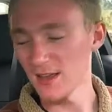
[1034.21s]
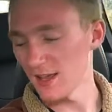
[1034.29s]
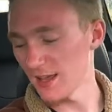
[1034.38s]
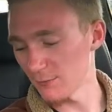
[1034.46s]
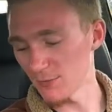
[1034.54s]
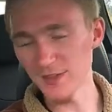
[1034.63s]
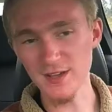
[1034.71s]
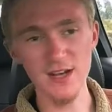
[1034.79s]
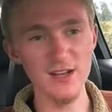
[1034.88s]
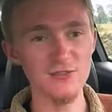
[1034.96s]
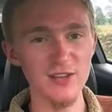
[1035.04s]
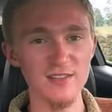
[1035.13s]
And with the
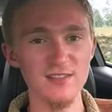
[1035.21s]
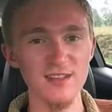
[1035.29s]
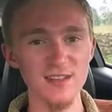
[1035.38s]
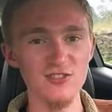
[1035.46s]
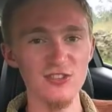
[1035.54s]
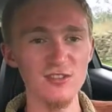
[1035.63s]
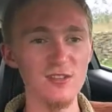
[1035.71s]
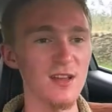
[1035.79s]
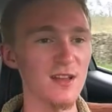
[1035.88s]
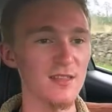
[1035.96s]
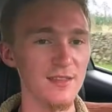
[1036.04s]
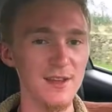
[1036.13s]
contrast stitching,
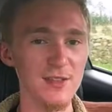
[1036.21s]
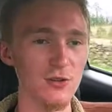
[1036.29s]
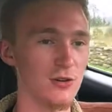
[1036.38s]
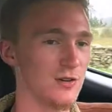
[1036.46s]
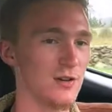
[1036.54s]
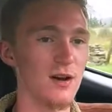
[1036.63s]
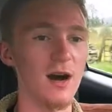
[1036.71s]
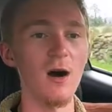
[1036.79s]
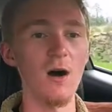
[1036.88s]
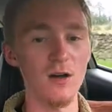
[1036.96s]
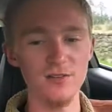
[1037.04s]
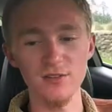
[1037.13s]
they look
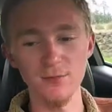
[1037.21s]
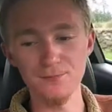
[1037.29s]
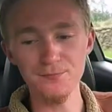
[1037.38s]
awesome.